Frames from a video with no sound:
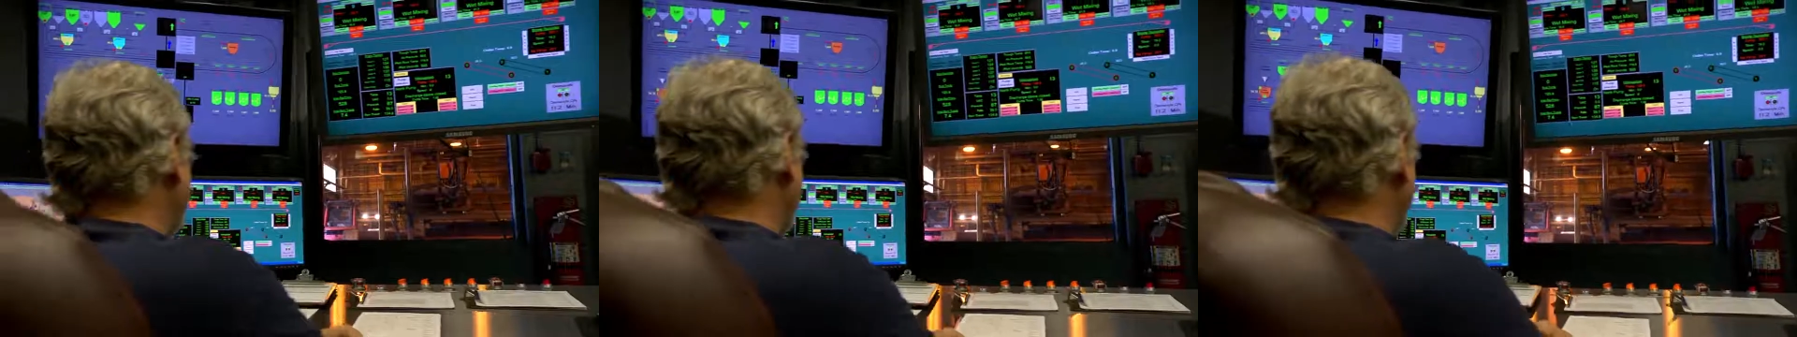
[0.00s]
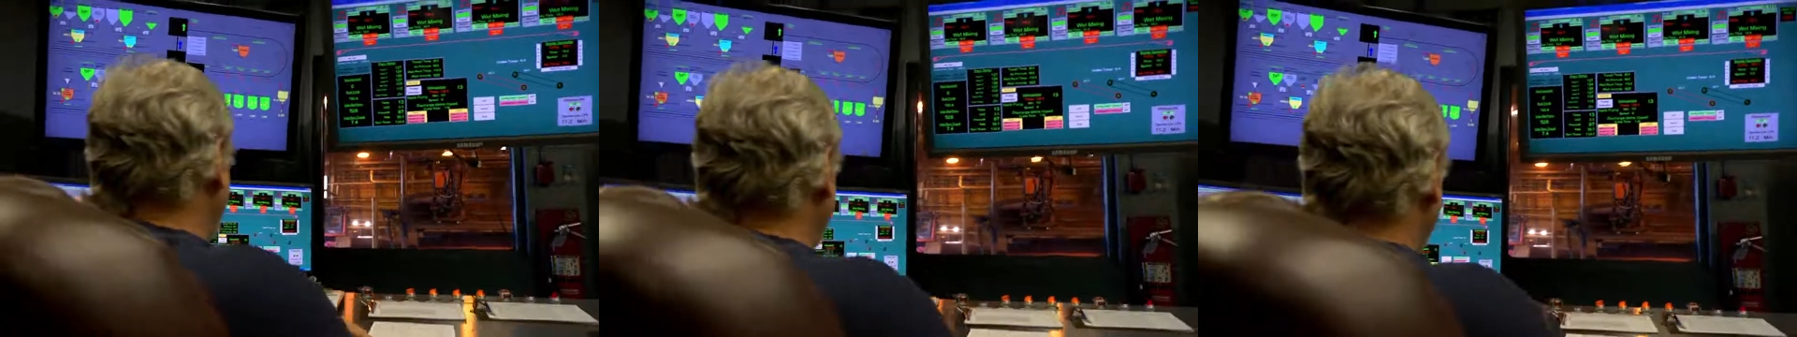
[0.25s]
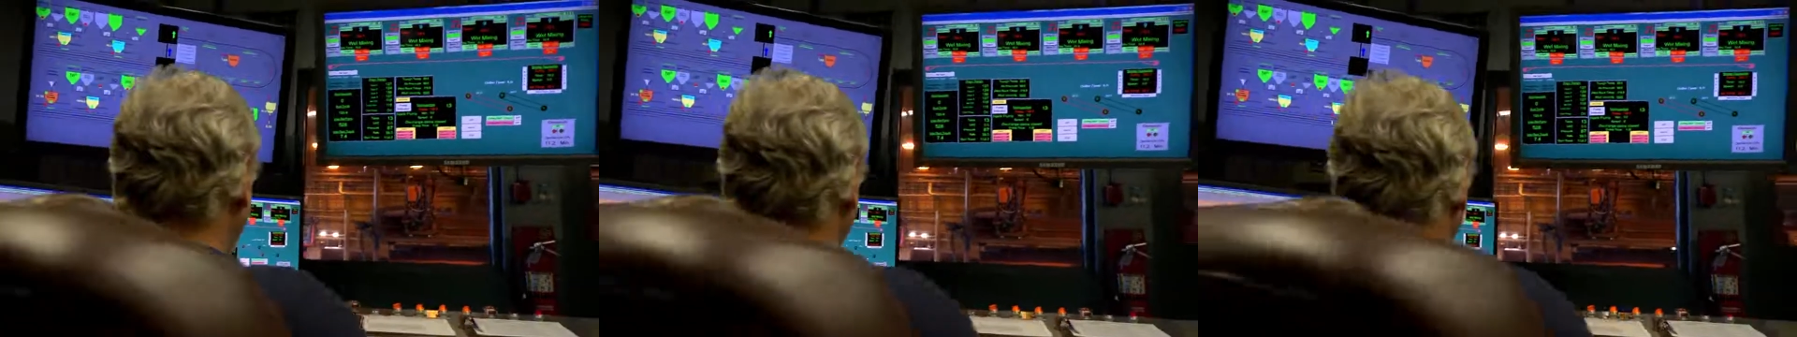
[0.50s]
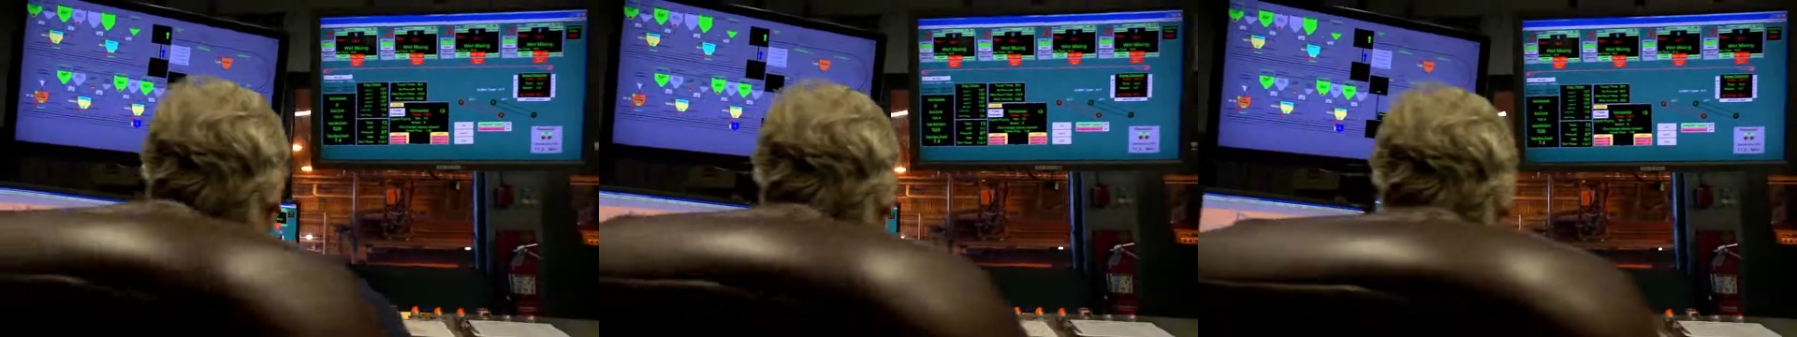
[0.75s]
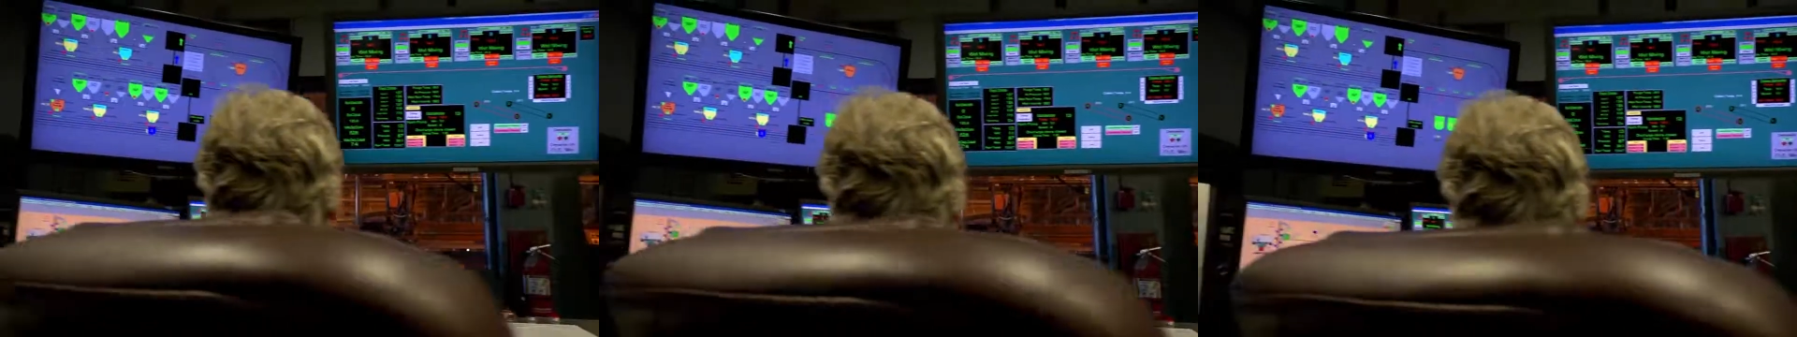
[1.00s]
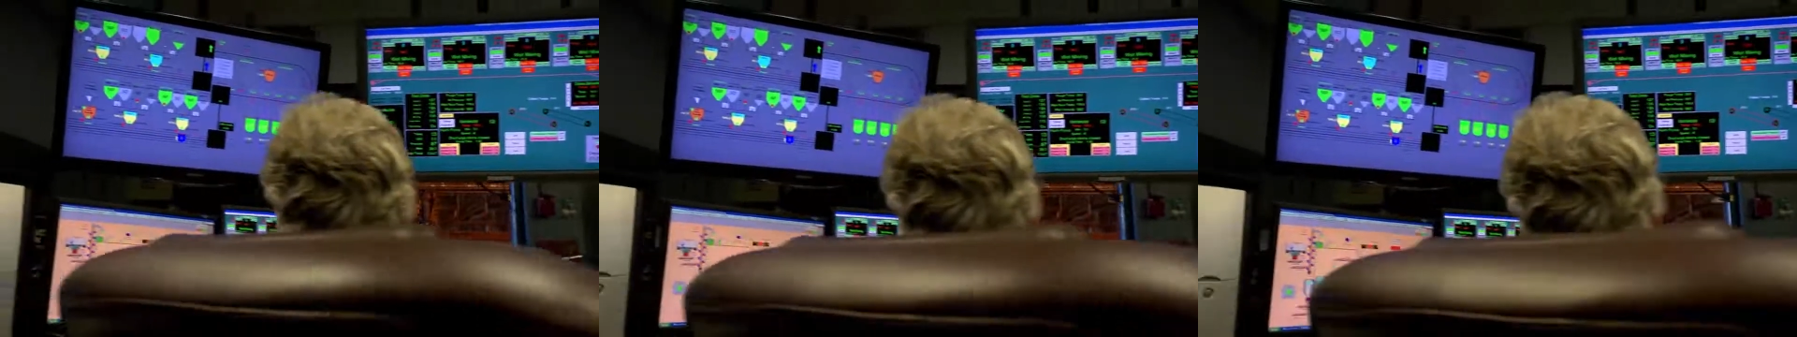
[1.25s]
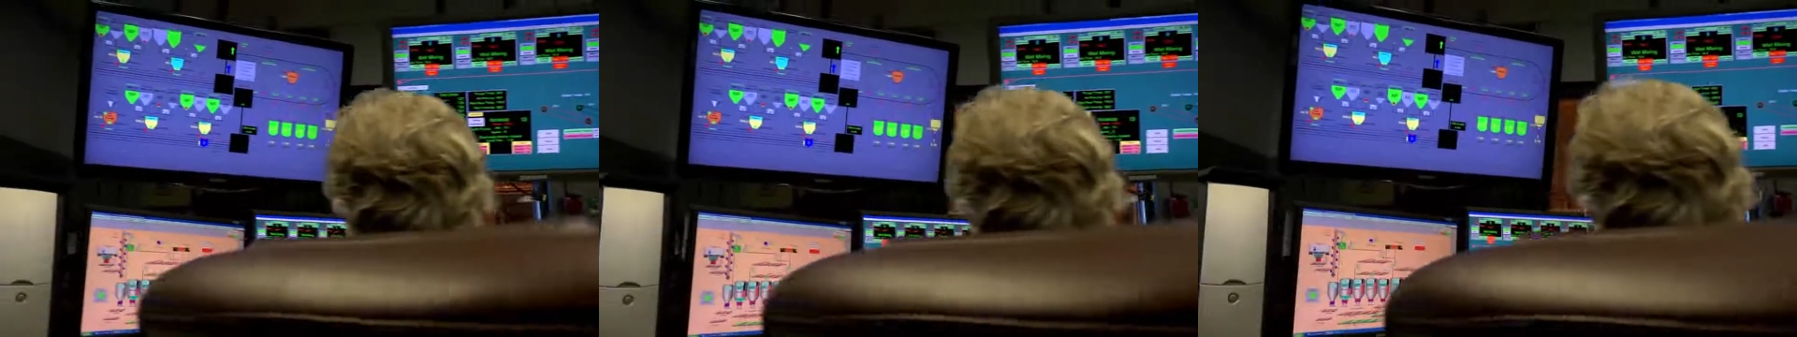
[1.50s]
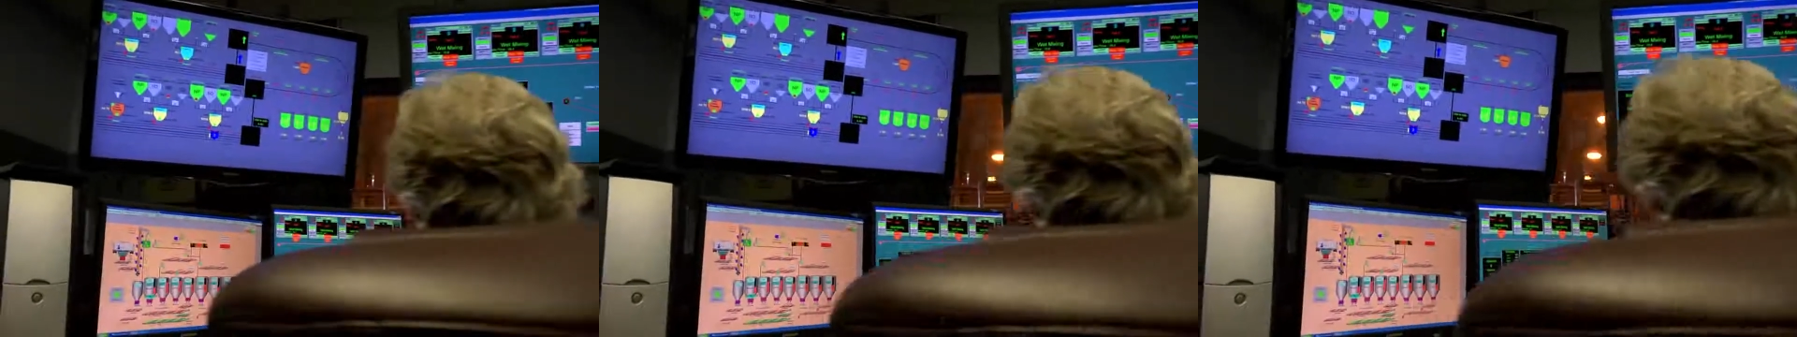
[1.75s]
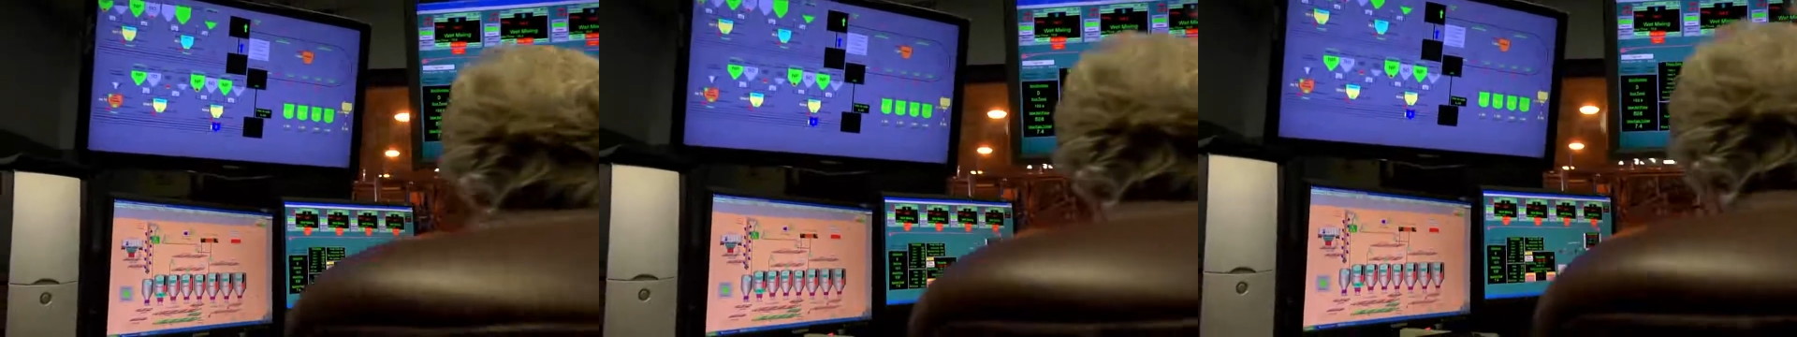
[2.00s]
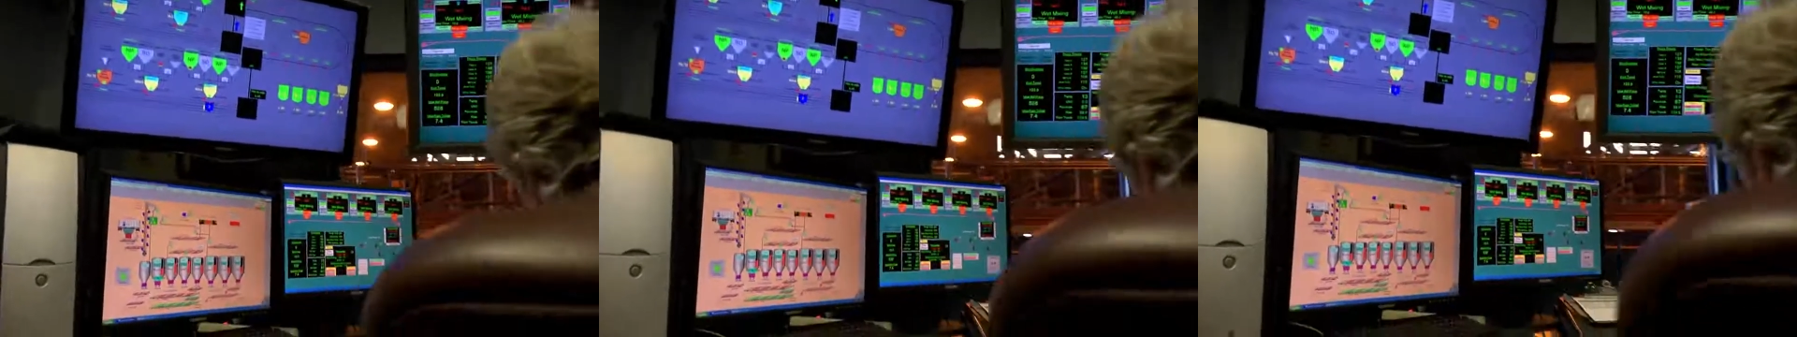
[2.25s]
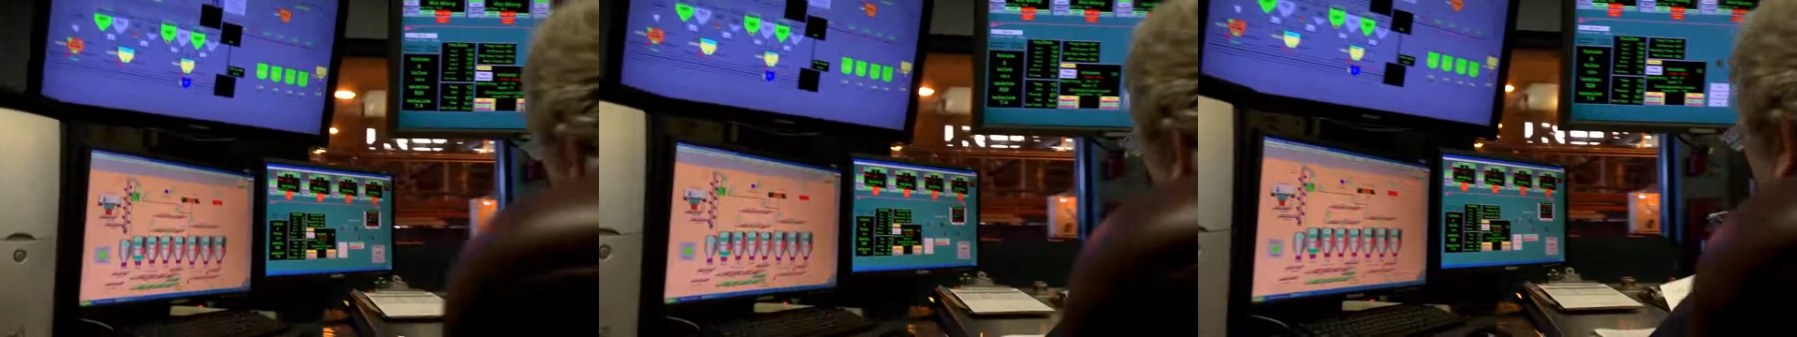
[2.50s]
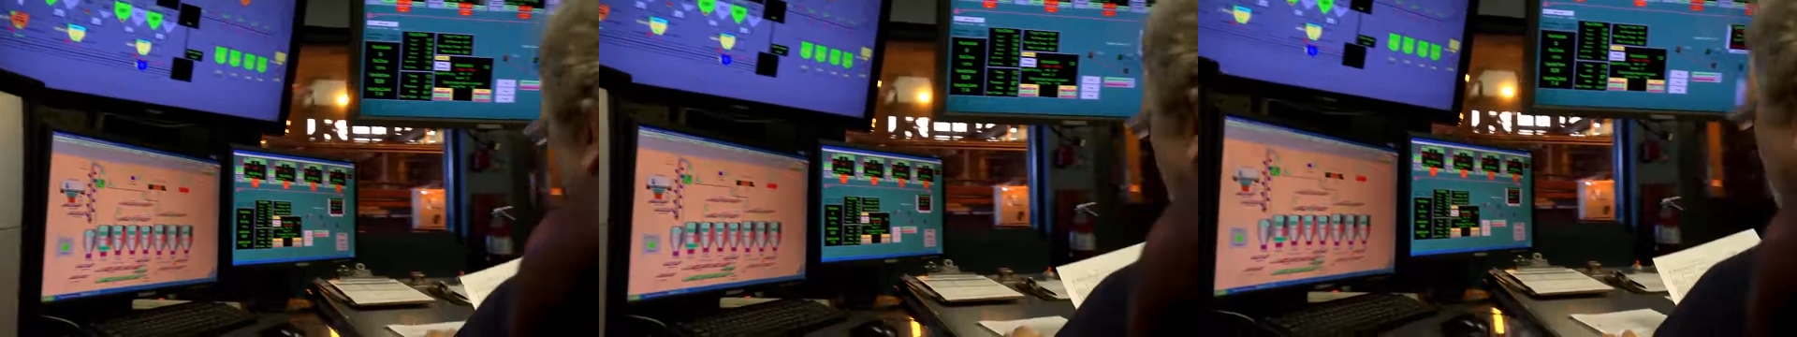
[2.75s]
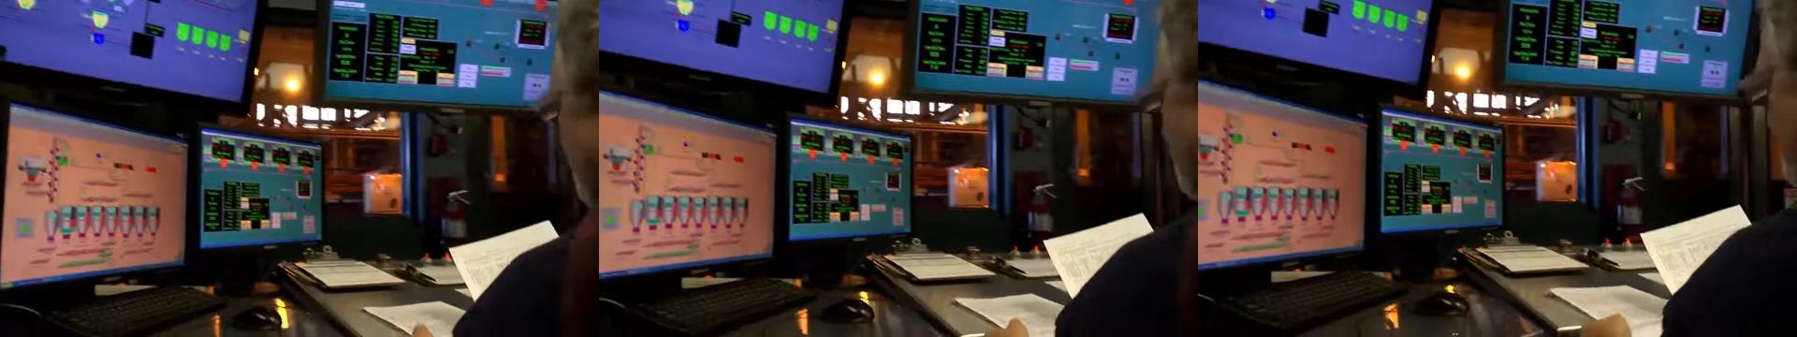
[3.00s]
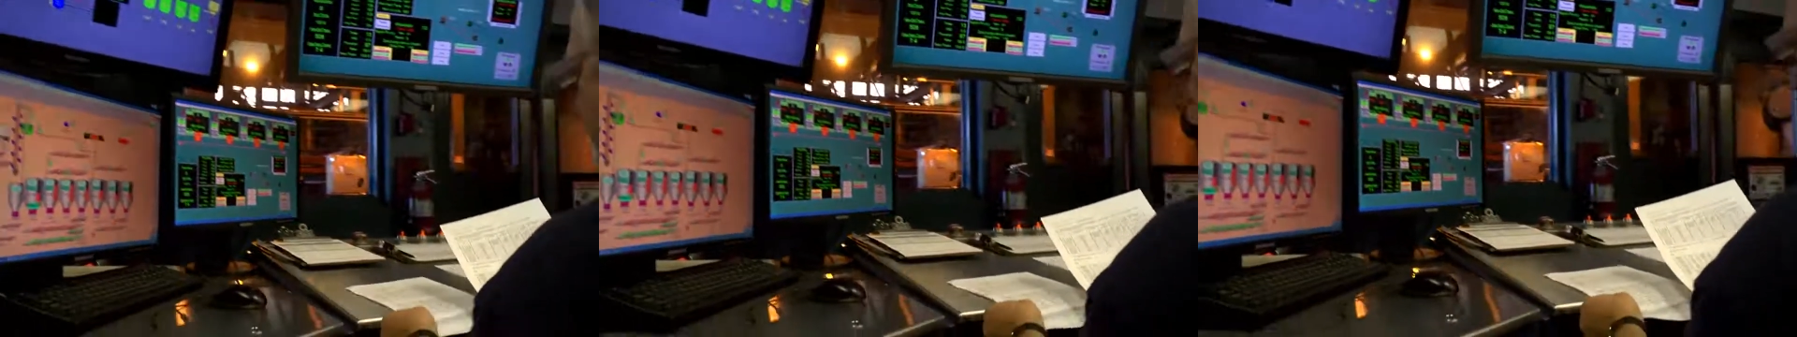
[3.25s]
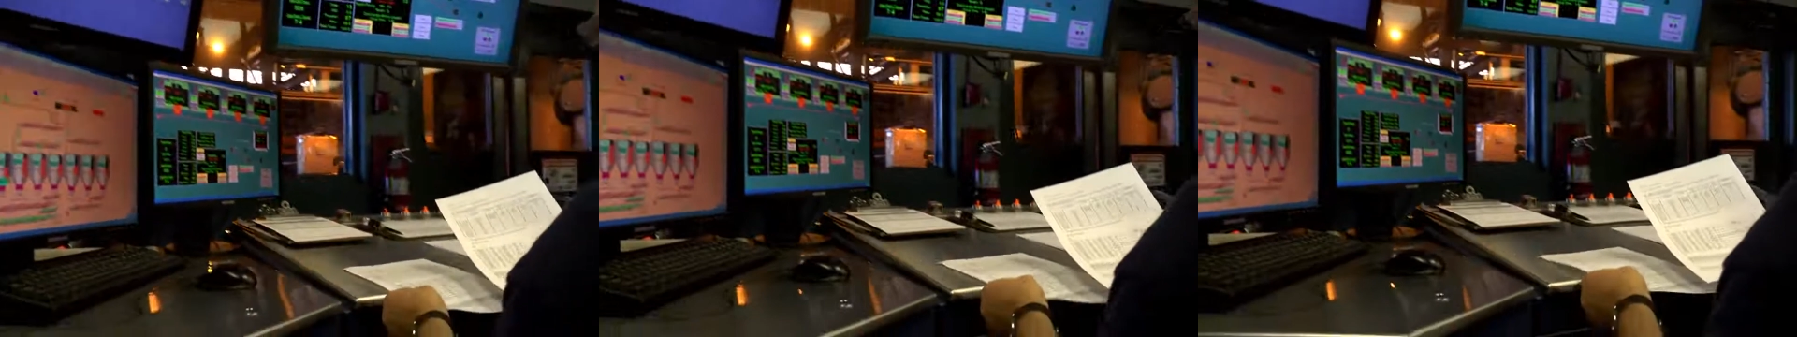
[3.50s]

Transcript: (no speaker visible)